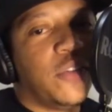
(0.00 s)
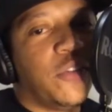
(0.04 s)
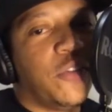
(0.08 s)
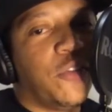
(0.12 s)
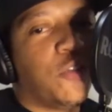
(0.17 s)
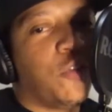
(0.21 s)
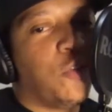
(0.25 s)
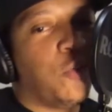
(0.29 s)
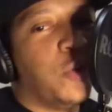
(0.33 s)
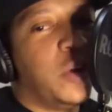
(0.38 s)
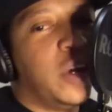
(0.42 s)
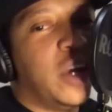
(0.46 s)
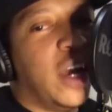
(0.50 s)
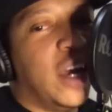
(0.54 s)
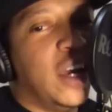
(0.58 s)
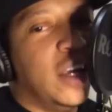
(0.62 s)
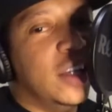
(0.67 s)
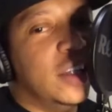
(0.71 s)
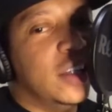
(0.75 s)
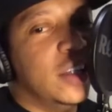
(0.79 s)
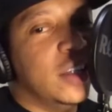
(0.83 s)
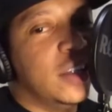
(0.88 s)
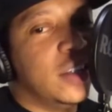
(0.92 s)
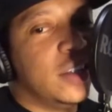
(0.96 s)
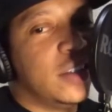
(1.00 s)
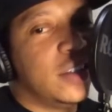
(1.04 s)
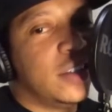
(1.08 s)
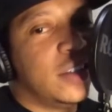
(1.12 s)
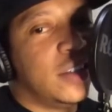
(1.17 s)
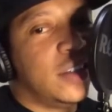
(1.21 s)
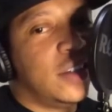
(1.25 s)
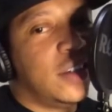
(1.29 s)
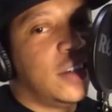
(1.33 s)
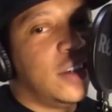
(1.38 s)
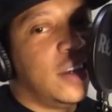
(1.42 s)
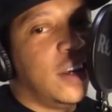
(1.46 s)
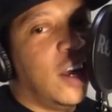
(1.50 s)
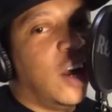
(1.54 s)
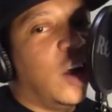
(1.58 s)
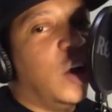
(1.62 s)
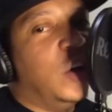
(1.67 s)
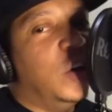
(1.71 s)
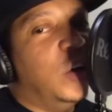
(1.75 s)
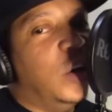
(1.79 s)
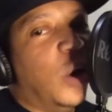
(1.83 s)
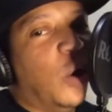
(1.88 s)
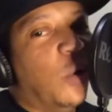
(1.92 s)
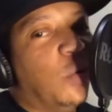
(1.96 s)
free agents.
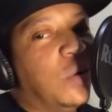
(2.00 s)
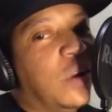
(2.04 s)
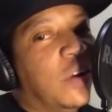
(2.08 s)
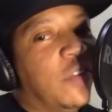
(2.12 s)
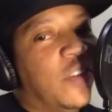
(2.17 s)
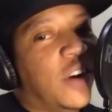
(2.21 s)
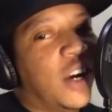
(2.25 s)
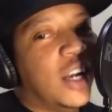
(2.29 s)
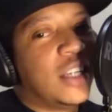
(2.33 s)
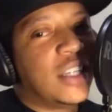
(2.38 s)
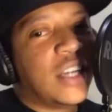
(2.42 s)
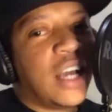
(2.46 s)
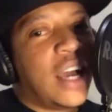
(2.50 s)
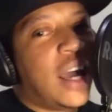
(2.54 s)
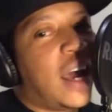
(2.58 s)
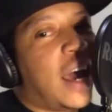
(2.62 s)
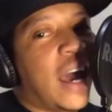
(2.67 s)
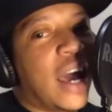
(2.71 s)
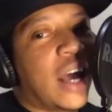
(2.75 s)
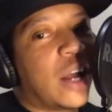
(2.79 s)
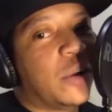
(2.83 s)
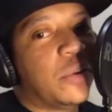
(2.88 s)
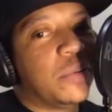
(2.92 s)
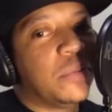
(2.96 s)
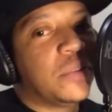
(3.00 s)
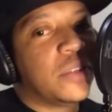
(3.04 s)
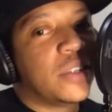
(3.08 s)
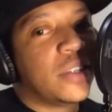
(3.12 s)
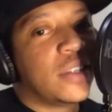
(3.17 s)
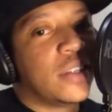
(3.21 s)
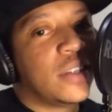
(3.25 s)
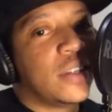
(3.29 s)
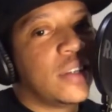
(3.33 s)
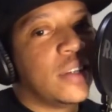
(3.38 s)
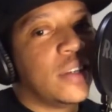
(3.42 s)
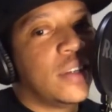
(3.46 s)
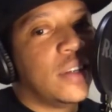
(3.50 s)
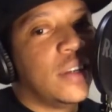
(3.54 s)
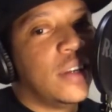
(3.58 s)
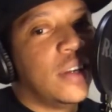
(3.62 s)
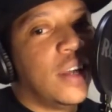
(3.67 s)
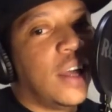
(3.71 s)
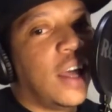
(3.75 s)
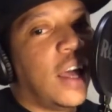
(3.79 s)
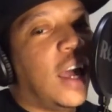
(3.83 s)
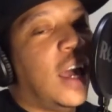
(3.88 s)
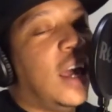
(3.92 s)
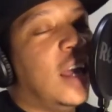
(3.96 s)
No Devontae Adams.
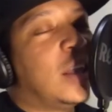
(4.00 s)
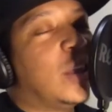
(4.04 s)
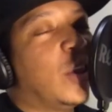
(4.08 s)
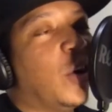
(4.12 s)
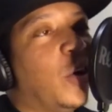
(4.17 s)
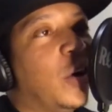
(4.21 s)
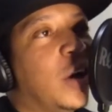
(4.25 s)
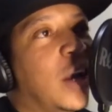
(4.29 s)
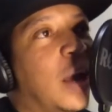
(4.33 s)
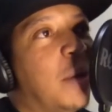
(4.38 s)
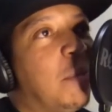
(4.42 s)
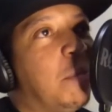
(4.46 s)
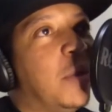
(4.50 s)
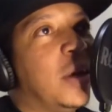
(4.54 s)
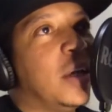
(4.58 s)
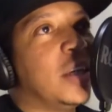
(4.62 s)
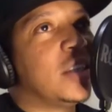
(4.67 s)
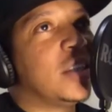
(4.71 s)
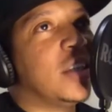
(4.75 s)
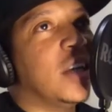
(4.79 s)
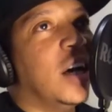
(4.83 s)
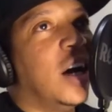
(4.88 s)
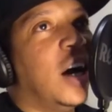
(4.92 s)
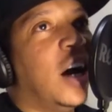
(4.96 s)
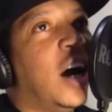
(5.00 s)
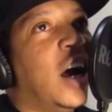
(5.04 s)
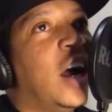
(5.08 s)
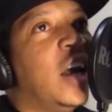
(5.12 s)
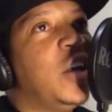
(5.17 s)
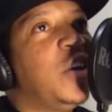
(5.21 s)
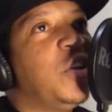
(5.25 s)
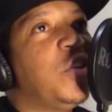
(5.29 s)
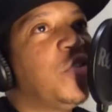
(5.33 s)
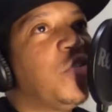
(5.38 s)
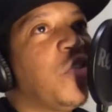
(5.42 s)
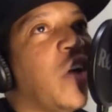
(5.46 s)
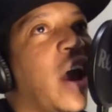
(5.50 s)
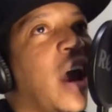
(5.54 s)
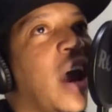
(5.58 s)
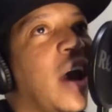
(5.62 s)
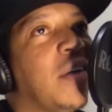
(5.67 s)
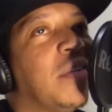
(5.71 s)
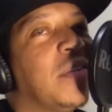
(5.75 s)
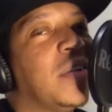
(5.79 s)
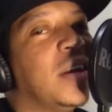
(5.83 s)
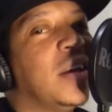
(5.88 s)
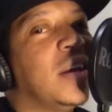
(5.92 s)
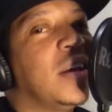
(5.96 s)
He throwing that bitch to
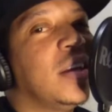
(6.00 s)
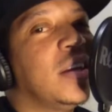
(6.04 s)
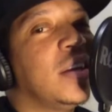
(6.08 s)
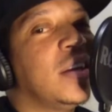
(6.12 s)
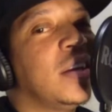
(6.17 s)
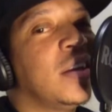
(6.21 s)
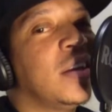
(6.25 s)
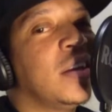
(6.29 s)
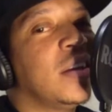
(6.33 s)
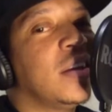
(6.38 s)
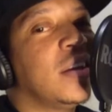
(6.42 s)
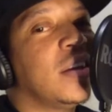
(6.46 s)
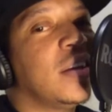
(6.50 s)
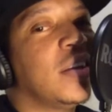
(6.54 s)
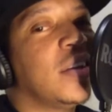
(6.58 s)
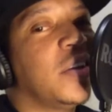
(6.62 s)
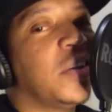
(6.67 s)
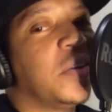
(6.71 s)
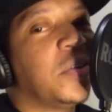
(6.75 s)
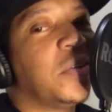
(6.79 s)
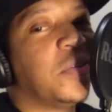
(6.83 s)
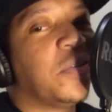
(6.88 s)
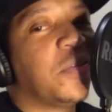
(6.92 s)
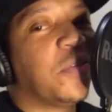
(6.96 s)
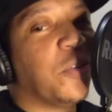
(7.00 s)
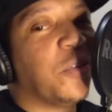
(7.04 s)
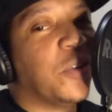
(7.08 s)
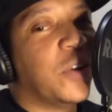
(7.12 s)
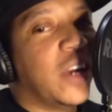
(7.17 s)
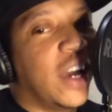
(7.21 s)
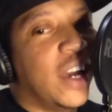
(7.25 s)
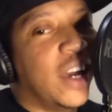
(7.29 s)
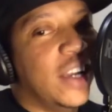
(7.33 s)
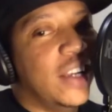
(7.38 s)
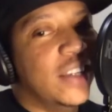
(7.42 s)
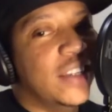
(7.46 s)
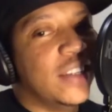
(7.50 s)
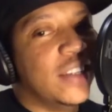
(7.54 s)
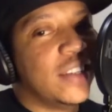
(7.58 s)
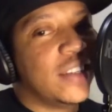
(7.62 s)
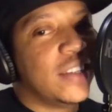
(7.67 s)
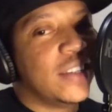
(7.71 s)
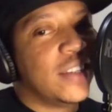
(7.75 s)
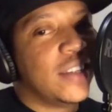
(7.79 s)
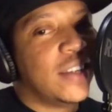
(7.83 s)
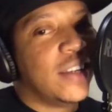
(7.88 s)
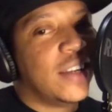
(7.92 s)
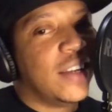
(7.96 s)
undrafted free agents.
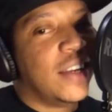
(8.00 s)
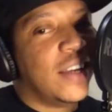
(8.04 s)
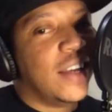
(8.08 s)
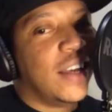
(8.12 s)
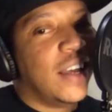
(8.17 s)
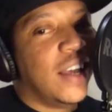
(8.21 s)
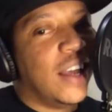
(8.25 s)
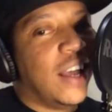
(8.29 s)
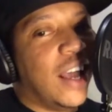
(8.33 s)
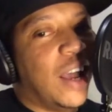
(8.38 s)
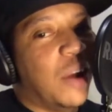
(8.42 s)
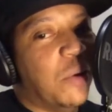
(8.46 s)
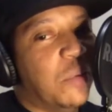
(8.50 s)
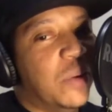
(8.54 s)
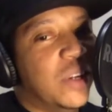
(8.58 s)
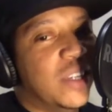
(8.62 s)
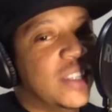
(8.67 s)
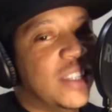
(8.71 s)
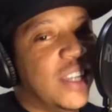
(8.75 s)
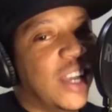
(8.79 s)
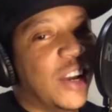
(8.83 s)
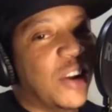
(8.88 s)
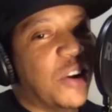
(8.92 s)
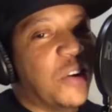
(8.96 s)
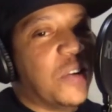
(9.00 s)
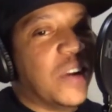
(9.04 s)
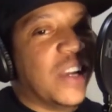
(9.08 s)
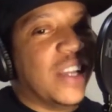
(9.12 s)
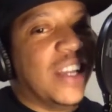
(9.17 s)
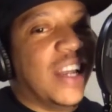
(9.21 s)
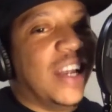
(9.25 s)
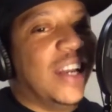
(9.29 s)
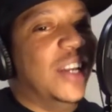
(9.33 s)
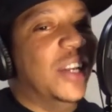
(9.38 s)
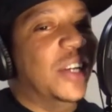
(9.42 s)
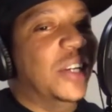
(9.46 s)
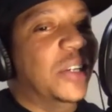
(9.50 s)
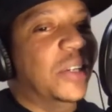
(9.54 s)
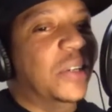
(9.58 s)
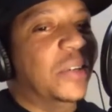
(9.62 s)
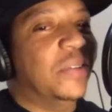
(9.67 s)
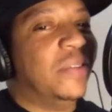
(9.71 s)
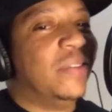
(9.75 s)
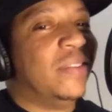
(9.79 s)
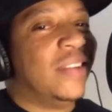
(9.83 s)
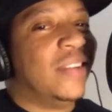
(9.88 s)
And we still gonna get that dub.